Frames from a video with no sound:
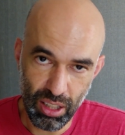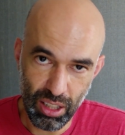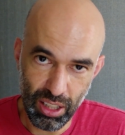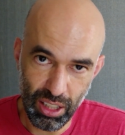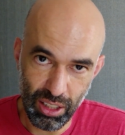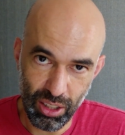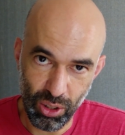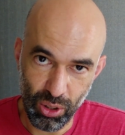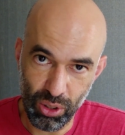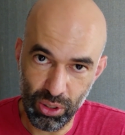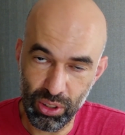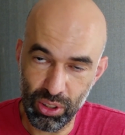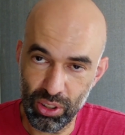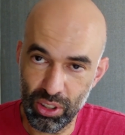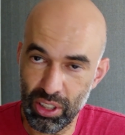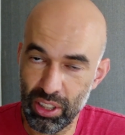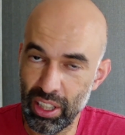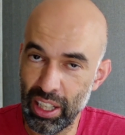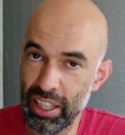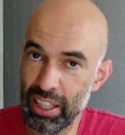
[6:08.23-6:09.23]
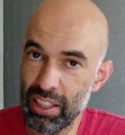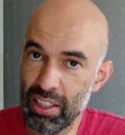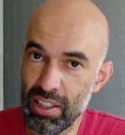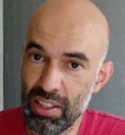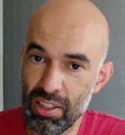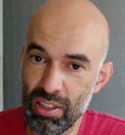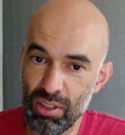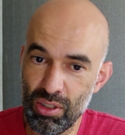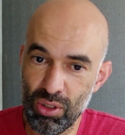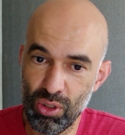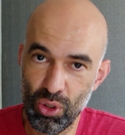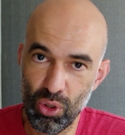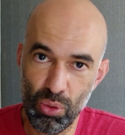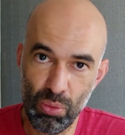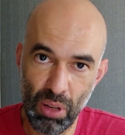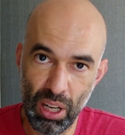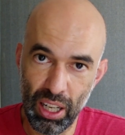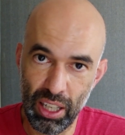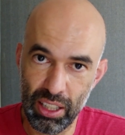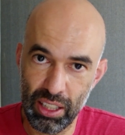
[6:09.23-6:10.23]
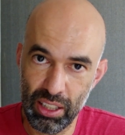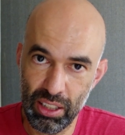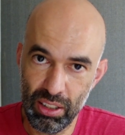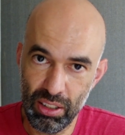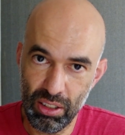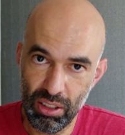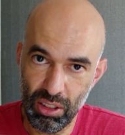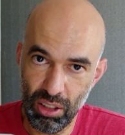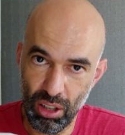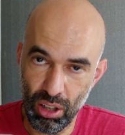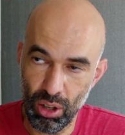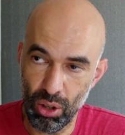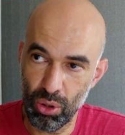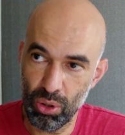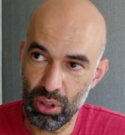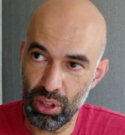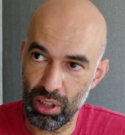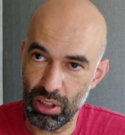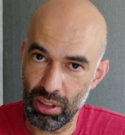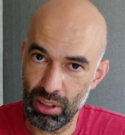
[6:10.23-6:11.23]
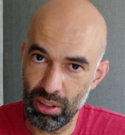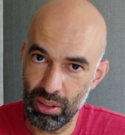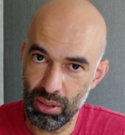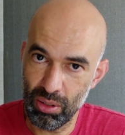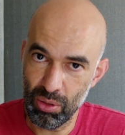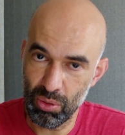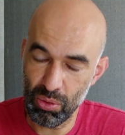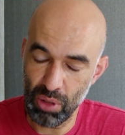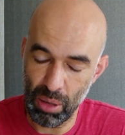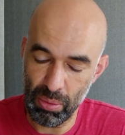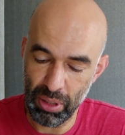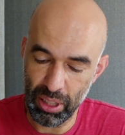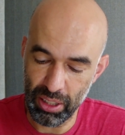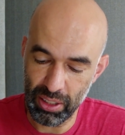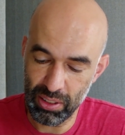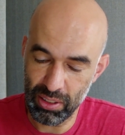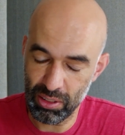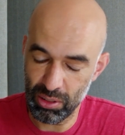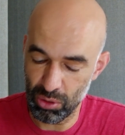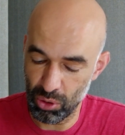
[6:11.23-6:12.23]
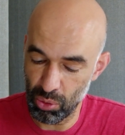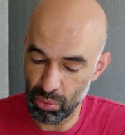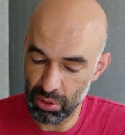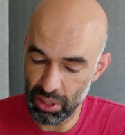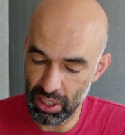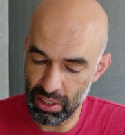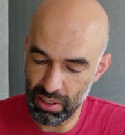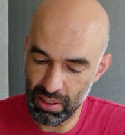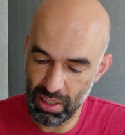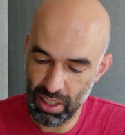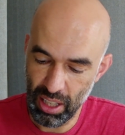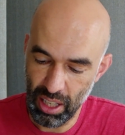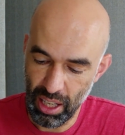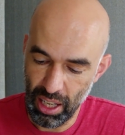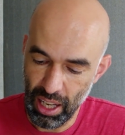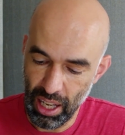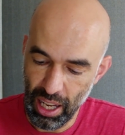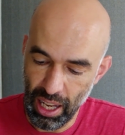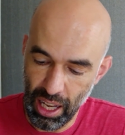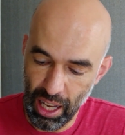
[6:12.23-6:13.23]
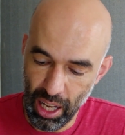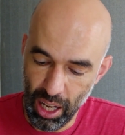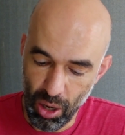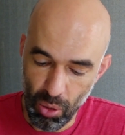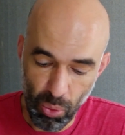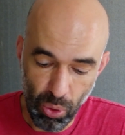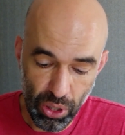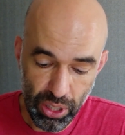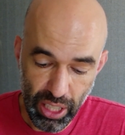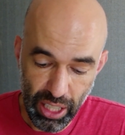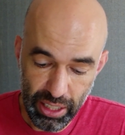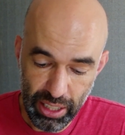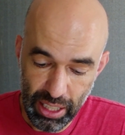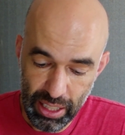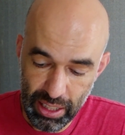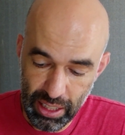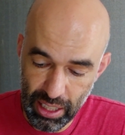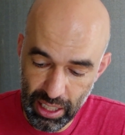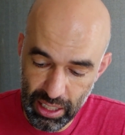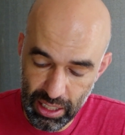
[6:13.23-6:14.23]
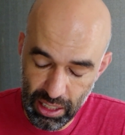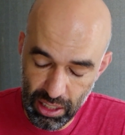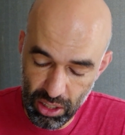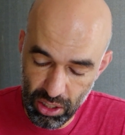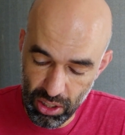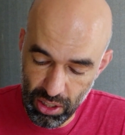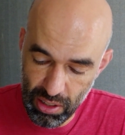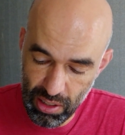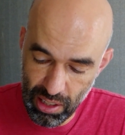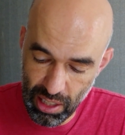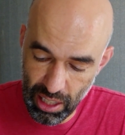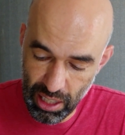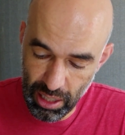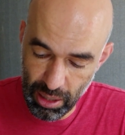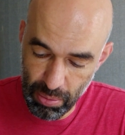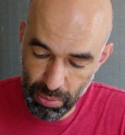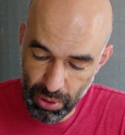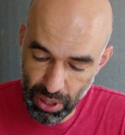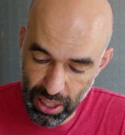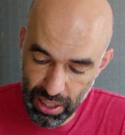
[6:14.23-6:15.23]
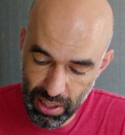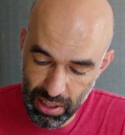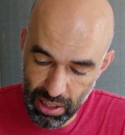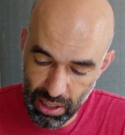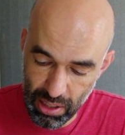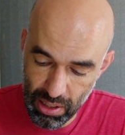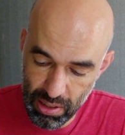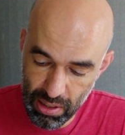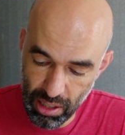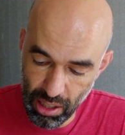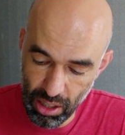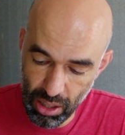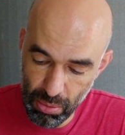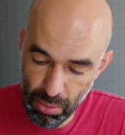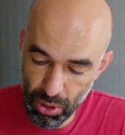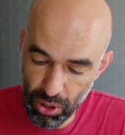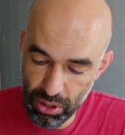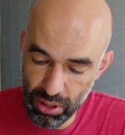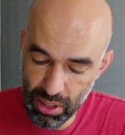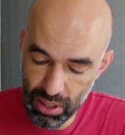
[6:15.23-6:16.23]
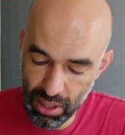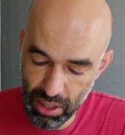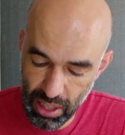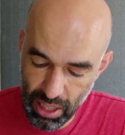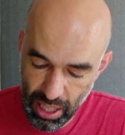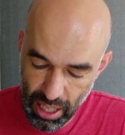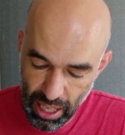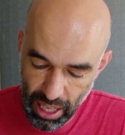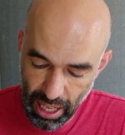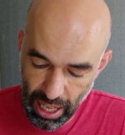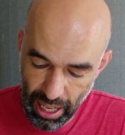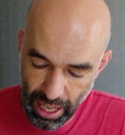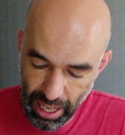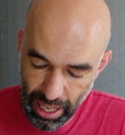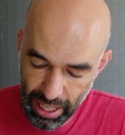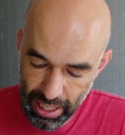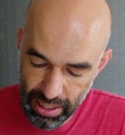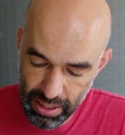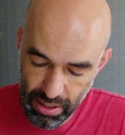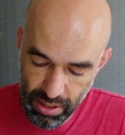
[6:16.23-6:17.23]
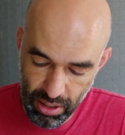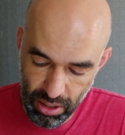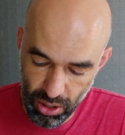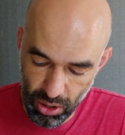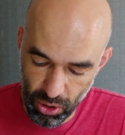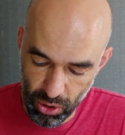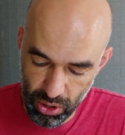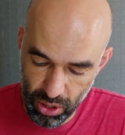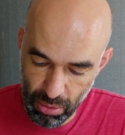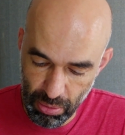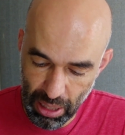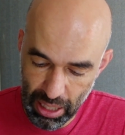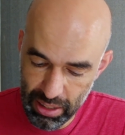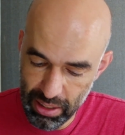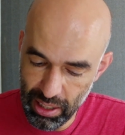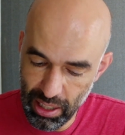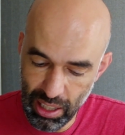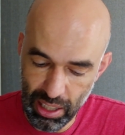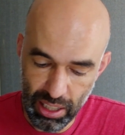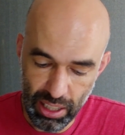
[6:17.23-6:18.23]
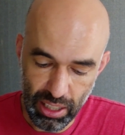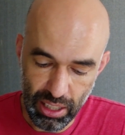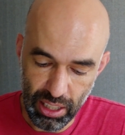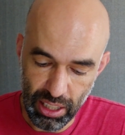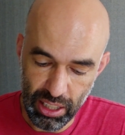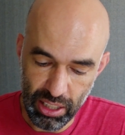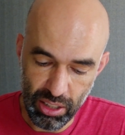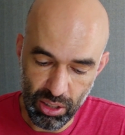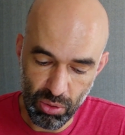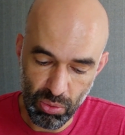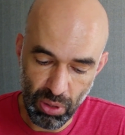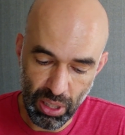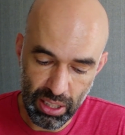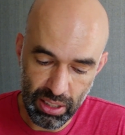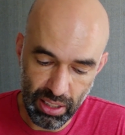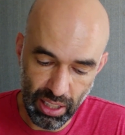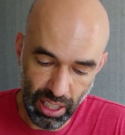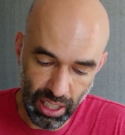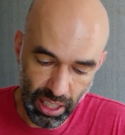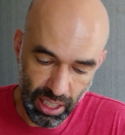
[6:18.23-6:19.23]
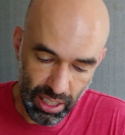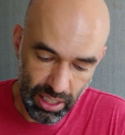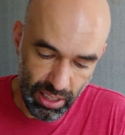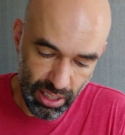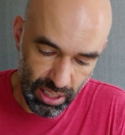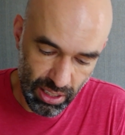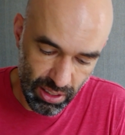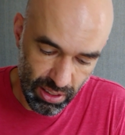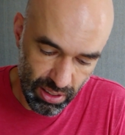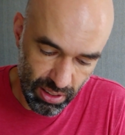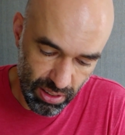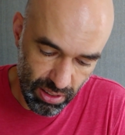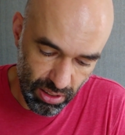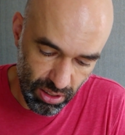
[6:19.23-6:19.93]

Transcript: it also connects to my local Webex Room Kit. What I then did is just like press the install button, and automatically it went ahead and